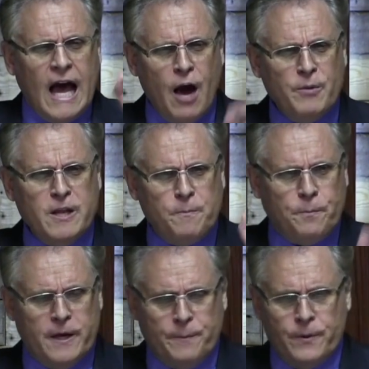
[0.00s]
How many
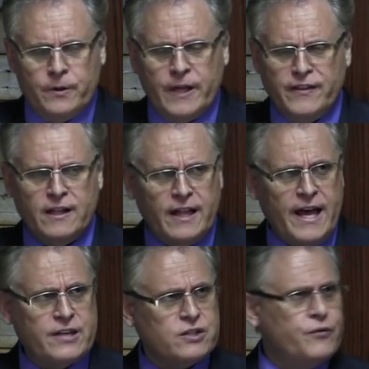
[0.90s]
people in the
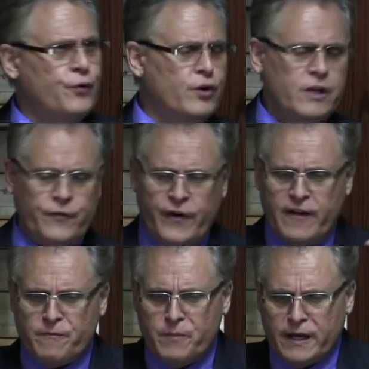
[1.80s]
last
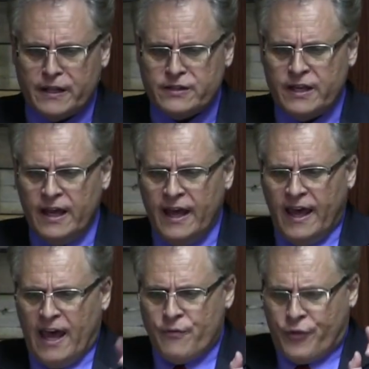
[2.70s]
45 minutes
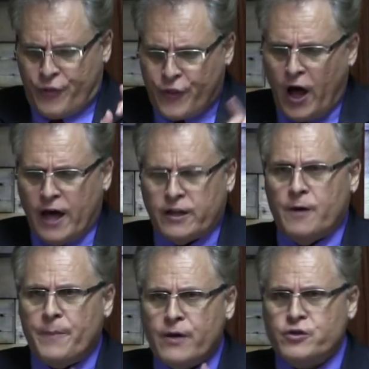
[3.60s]
have thought
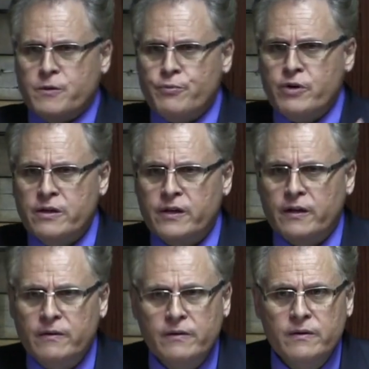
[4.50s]
about your
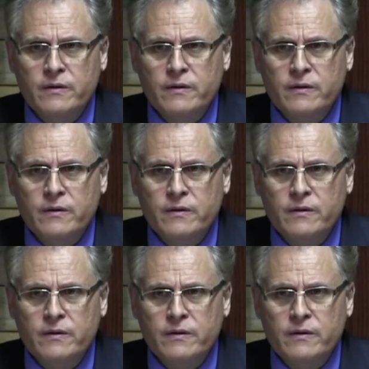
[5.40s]
breathing?